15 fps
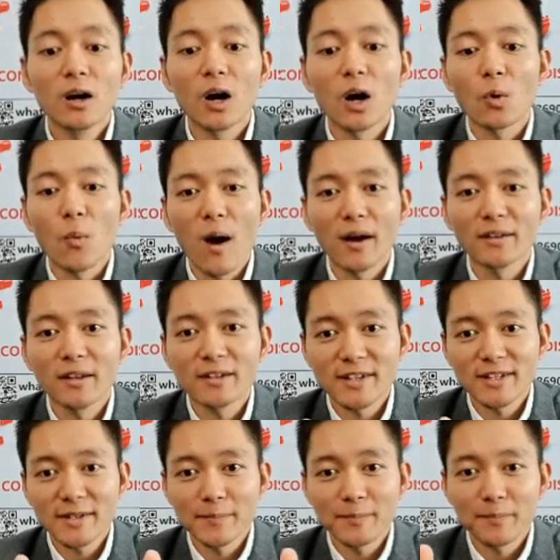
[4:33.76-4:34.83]
Around
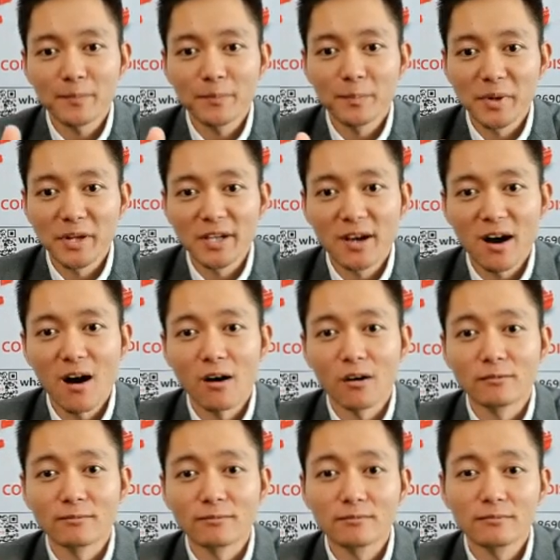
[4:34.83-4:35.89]
this PE
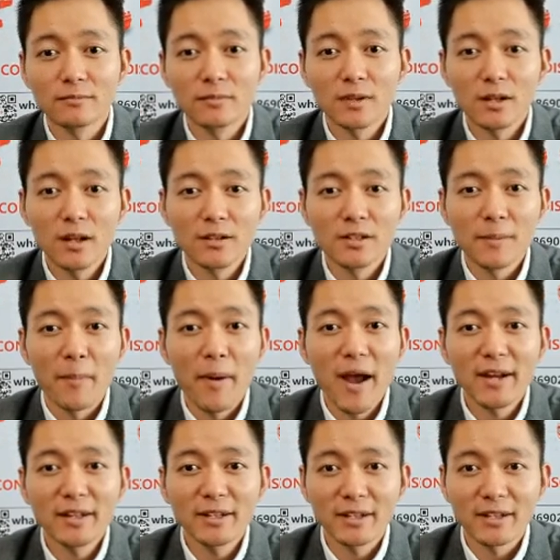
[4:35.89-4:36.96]
hole, the
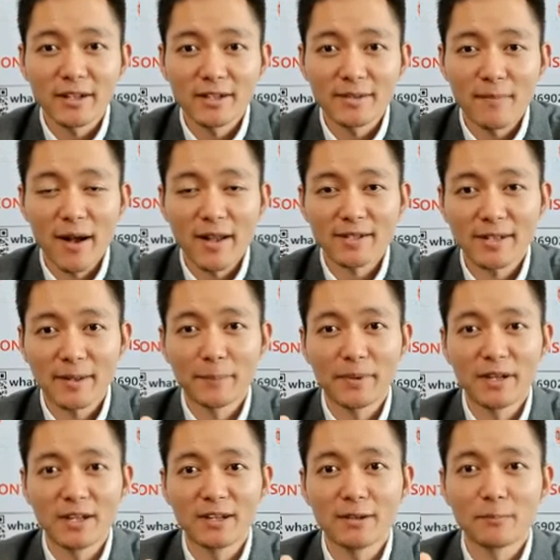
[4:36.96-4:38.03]
plating must
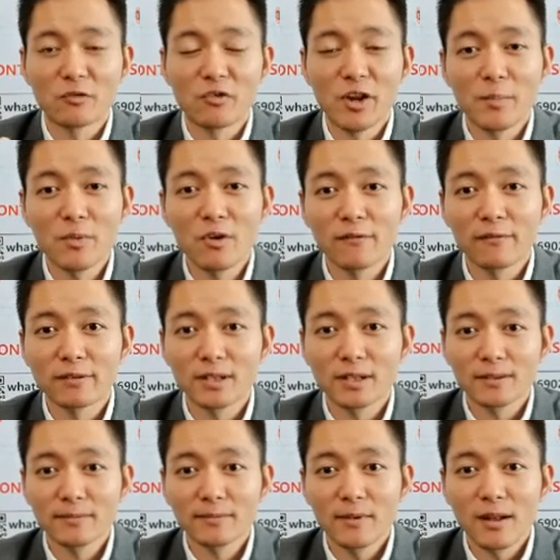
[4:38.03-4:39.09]
be removed
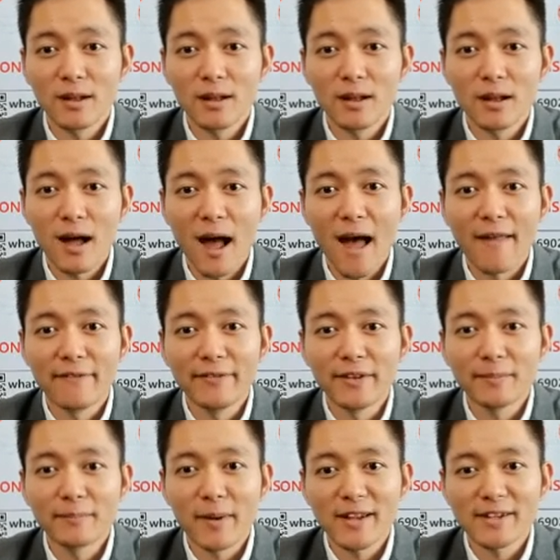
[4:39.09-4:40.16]

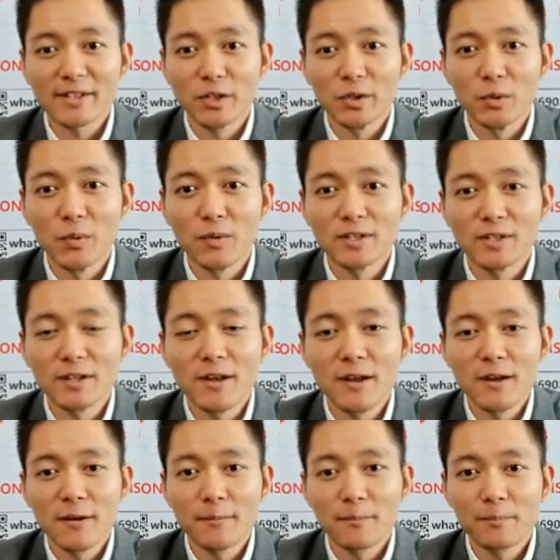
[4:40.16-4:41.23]
and must use
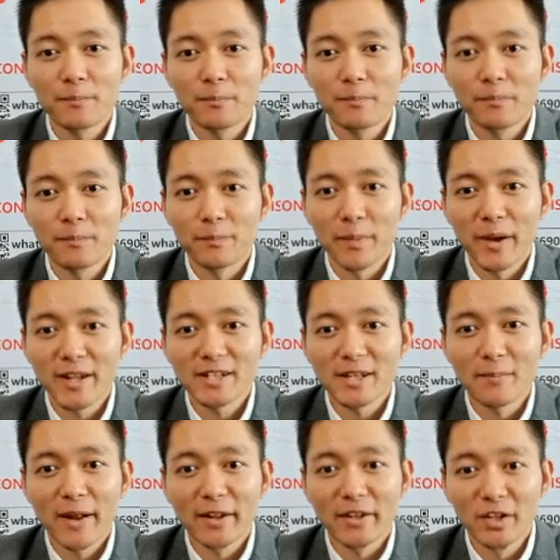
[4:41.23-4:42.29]
best
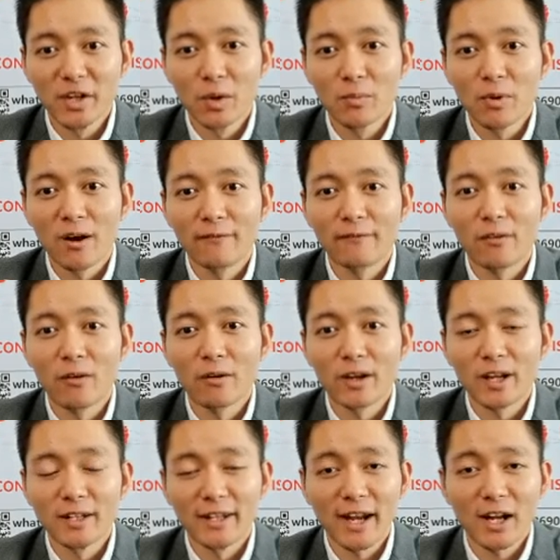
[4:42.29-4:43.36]
material for
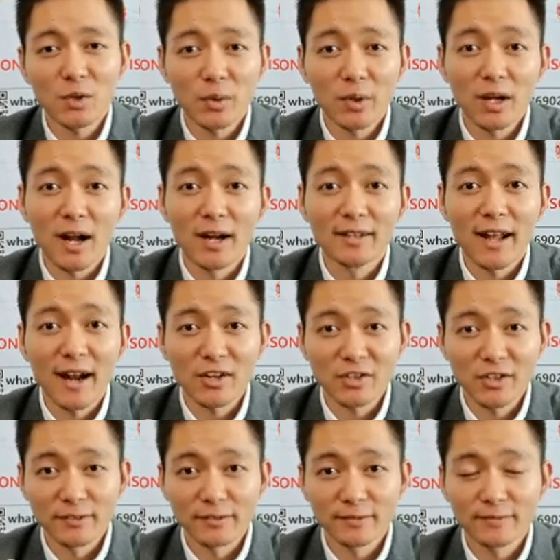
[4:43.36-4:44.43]
electrical
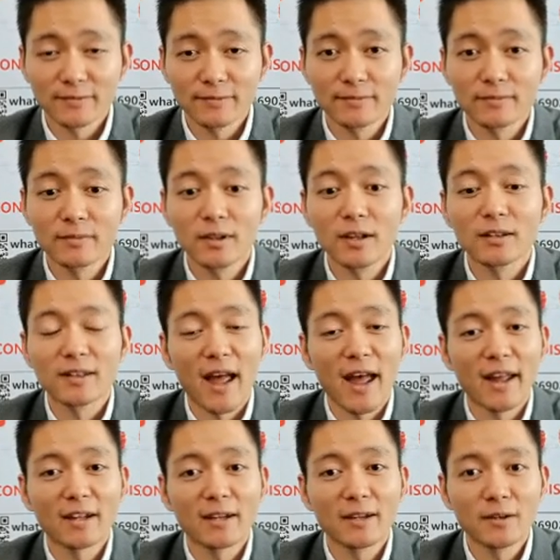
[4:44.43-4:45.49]
conduction,
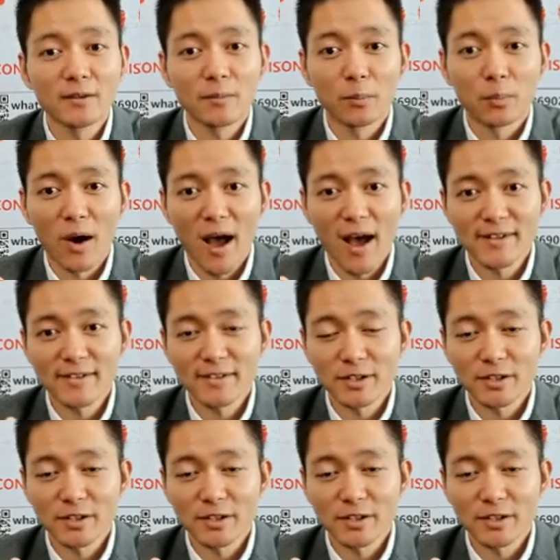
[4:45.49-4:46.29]
like brass